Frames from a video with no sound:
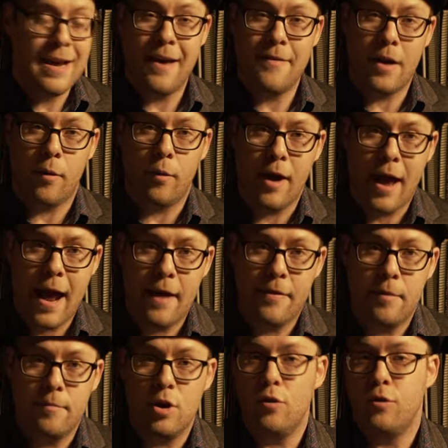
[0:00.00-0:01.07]
and then I will
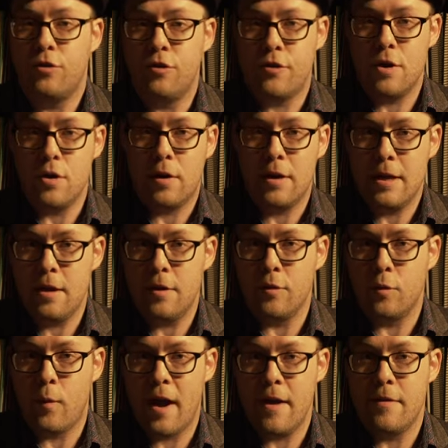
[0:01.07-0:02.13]
add the mute so that you can hear
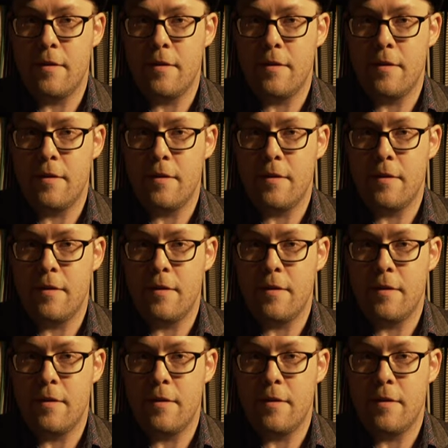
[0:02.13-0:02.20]
the way